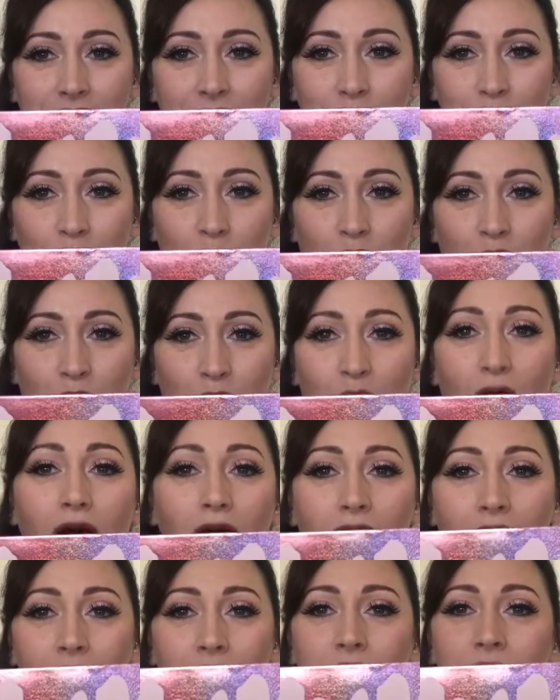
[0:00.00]
that
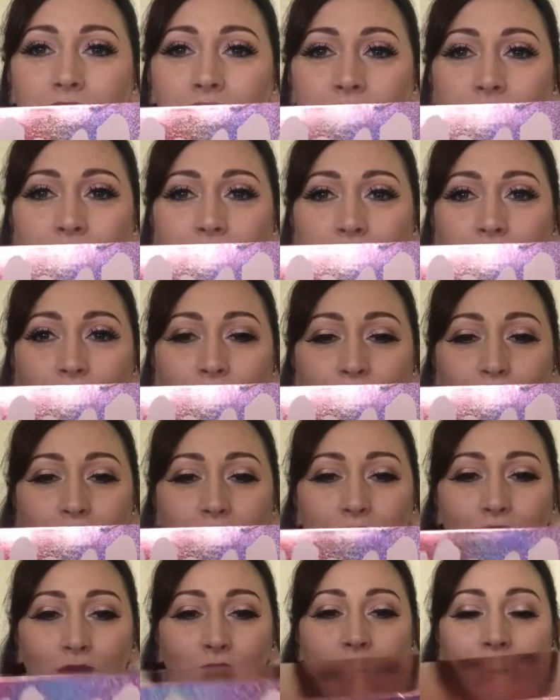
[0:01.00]
box? Oh
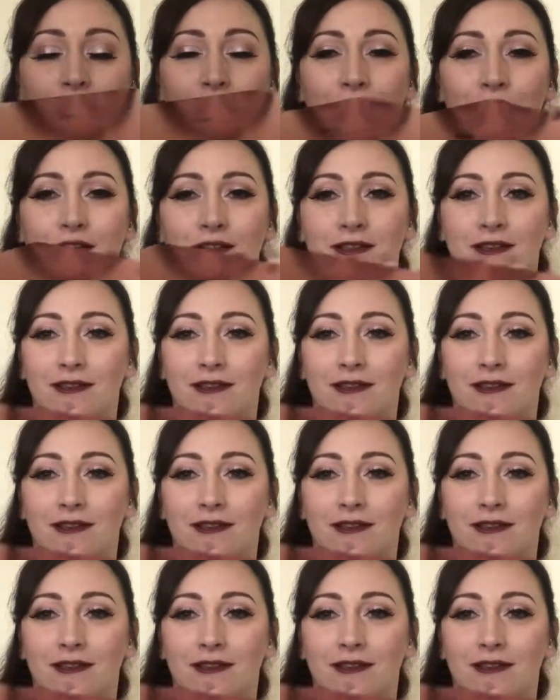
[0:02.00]
my word,